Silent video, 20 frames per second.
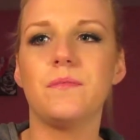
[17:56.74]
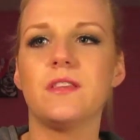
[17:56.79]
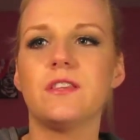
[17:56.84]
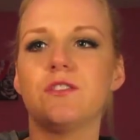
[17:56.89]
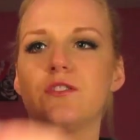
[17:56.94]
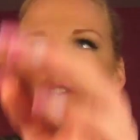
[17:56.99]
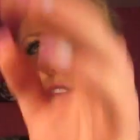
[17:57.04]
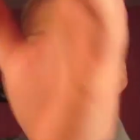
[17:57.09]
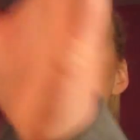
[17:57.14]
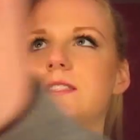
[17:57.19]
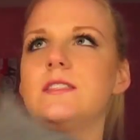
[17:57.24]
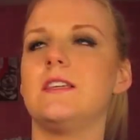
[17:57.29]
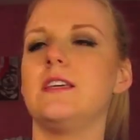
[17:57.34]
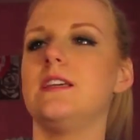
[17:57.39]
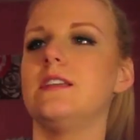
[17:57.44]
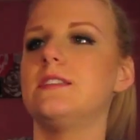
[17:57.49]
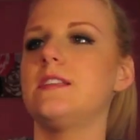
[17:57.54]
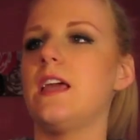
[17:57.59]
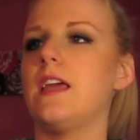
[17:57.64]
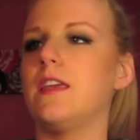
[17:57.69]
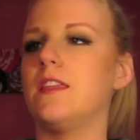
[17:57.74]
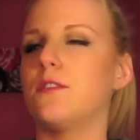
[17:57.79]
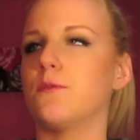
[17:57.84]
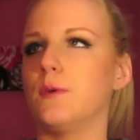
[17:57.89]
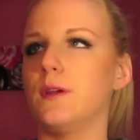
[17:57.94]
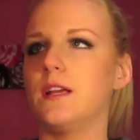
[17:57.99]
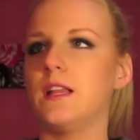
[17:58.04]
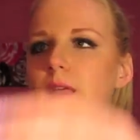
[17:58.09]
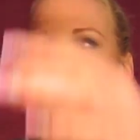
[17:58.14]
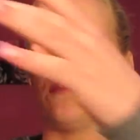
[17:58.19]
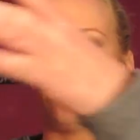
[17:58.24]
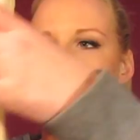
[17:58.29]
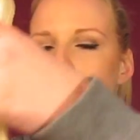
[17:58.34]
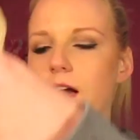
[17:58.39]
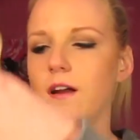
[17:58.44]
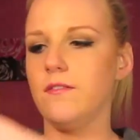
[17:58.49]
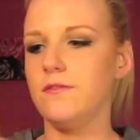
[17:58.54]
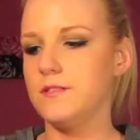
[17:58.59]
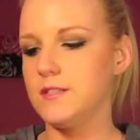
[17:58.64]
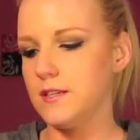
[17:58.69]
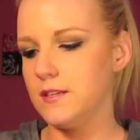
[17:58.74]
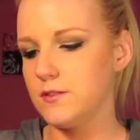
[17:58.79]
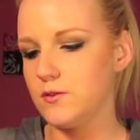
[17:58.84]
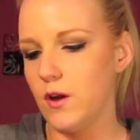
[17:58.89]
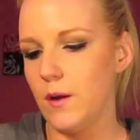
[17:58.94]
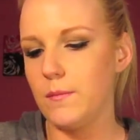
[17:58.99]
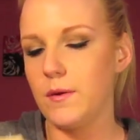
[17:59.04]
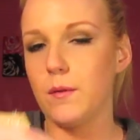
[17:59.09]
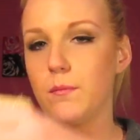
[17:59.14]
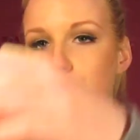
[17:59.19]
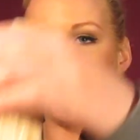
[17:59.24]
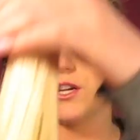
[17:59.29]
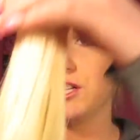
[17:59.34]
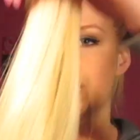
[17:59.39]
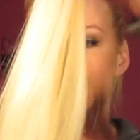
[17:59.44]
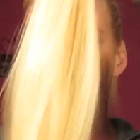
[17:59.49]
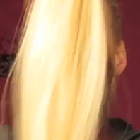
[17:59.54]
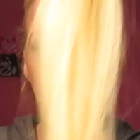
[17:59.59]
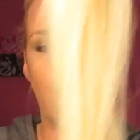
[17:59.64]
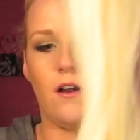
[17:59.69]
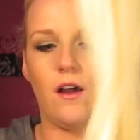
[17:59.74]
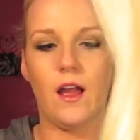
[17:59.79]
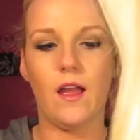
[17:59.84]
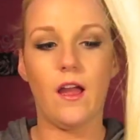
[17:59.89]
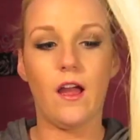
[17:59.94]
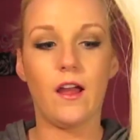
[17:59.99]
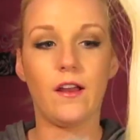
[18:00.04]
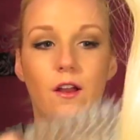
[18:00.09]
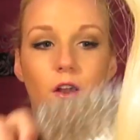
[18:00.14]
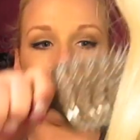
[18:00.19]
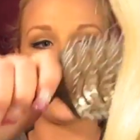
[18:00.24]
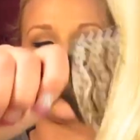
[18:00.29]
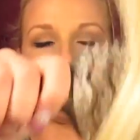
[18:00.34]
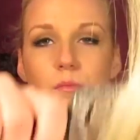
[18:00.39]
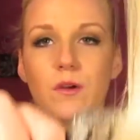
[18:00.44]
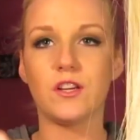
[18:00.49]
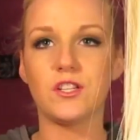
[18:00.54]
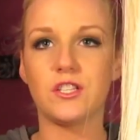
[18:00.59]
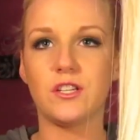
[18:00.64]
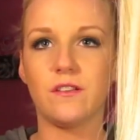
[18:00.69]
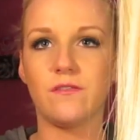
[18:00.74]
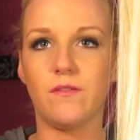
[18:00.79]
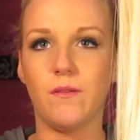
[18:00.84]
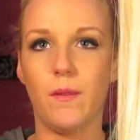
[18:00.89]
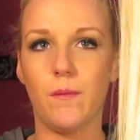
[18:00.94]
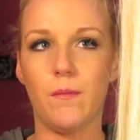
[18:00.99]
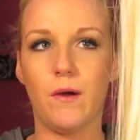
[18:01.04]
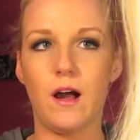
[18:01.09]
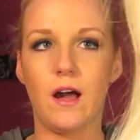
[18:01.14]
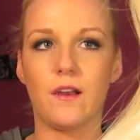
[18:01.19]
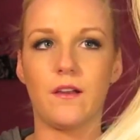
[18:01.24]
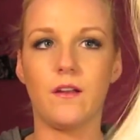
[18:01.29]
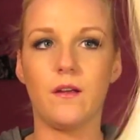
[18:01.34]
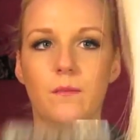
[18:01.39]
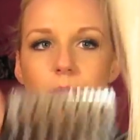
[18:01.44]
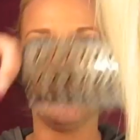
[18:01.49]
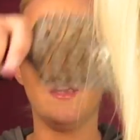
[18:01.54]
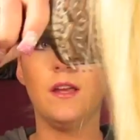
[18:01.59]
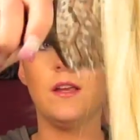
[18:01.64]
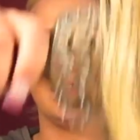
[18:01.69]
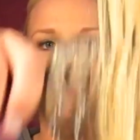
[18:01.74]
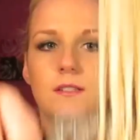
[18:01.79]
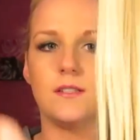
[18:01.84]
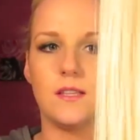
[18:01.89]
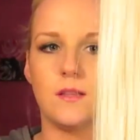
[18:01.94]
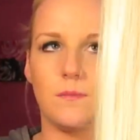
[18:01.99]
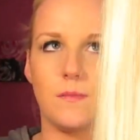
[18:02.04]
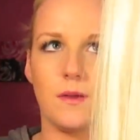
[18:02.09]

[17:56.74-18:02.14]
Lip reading: So this is a 3-clip weft, so I'm going to brush it out. I had already brushed it from the bottom to the